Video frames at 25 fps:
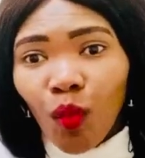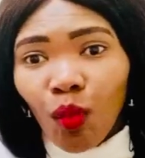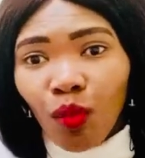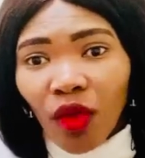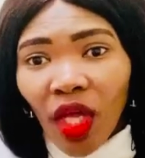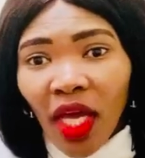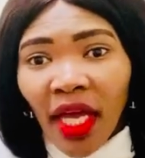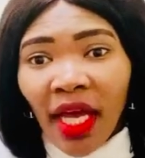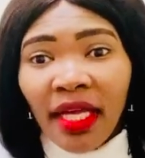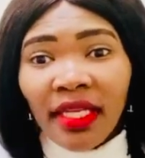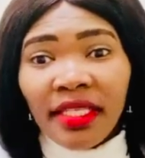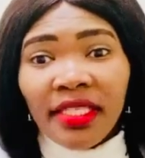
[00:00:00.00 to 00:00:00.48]

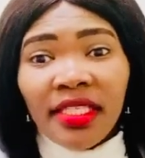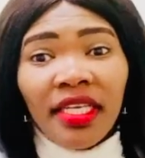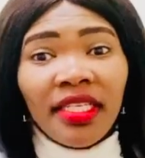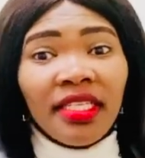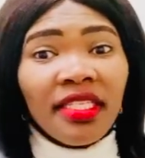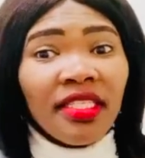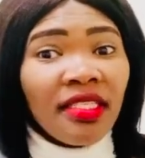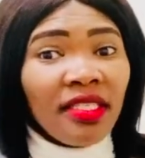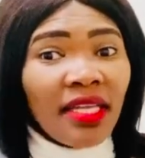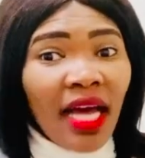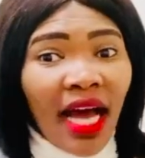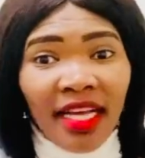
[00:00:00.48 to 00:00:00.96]

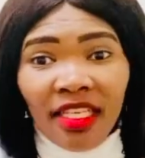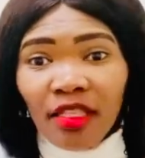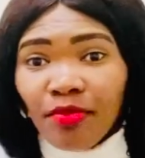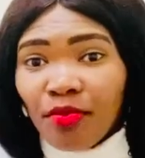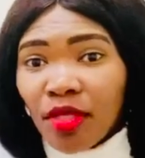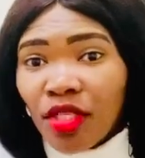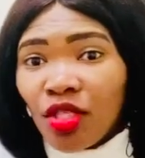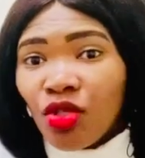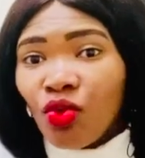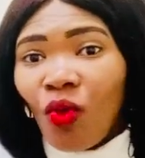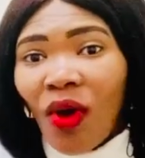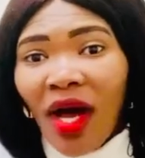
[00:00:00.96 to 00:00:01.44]
certain
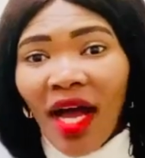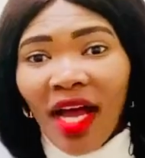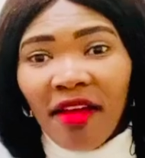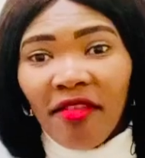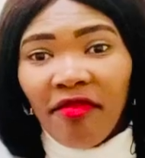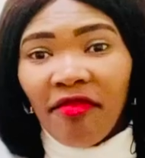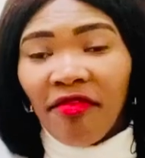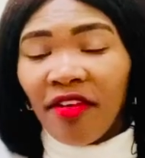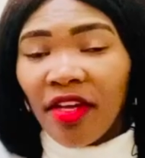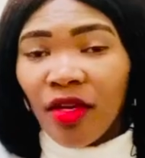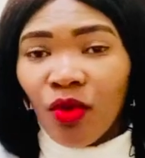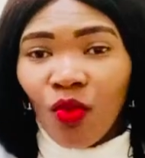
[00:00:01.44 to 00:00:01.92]
husband's
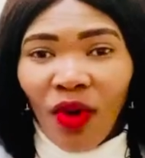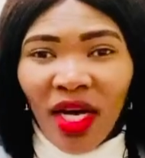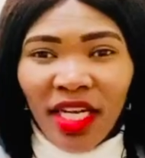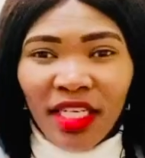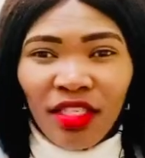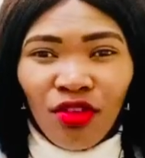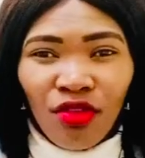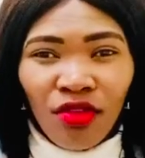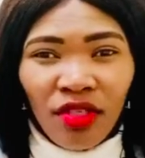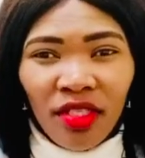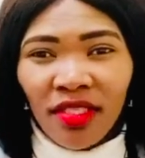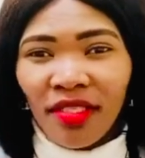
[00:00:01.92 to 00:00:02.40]
wife and
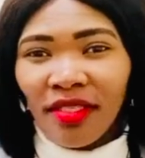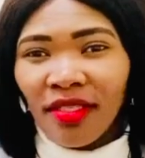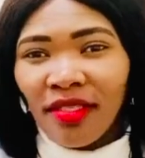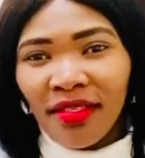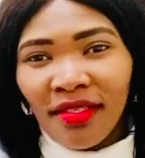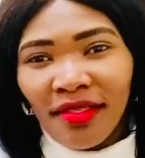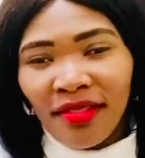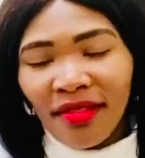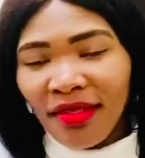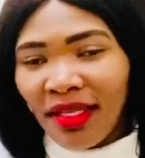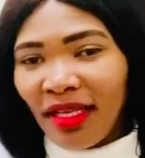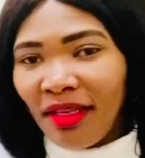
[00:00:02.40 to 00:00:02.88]
whatnot.
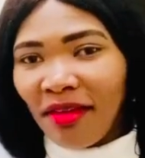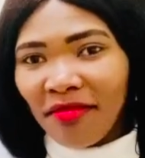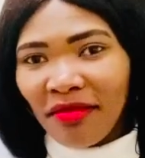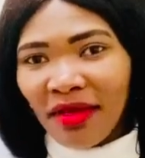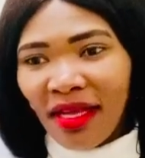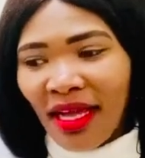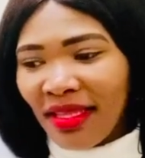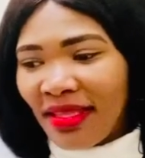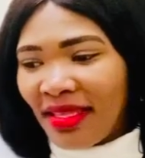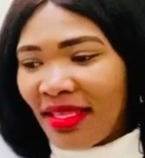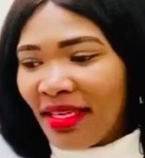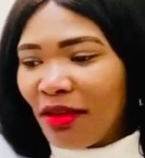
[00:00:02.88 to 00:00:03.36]

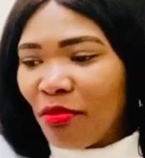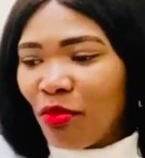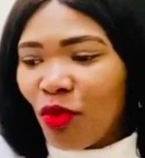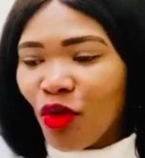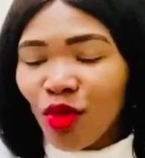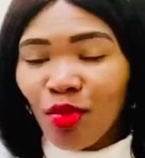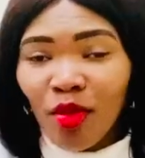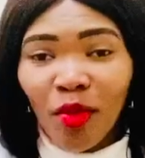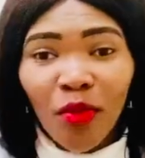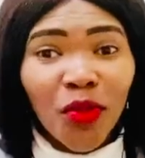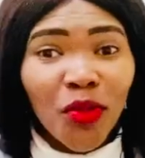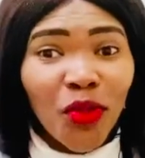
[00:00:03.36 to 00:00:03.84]
I think
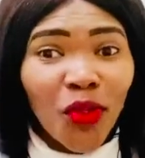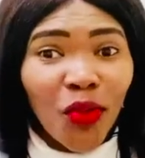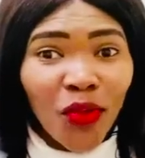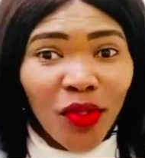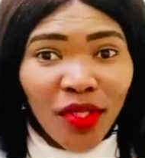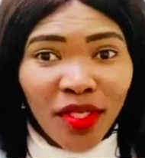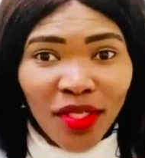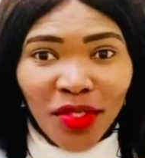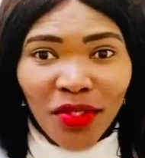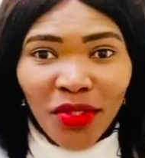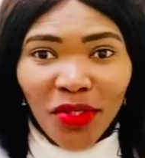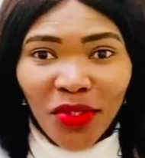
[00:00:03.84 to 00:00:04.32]
most people know
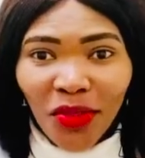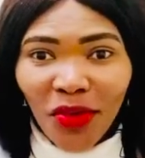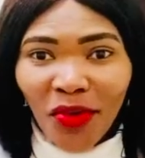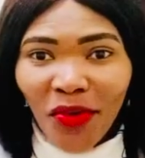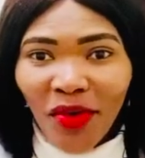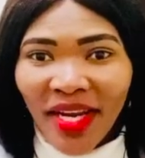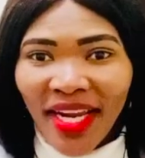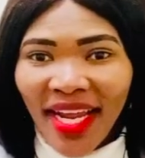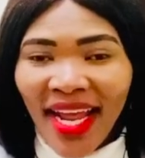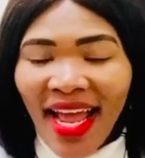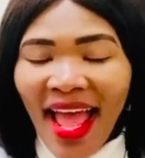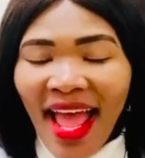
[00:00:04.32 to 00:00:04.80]
the
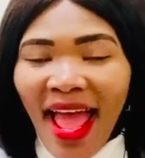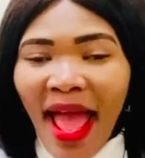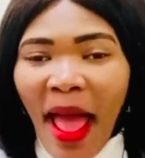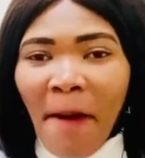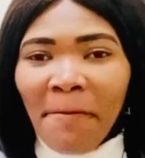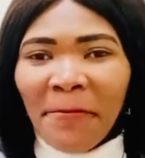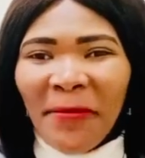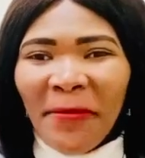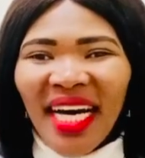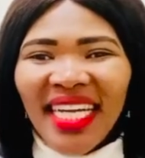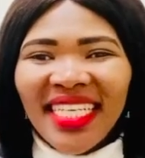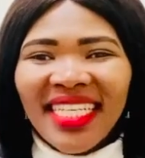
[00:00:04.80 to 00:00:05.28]
story.
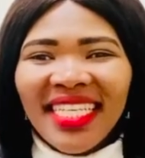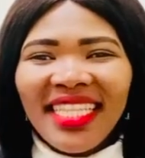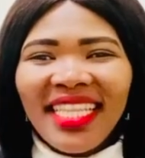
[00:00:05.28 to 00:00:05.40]
But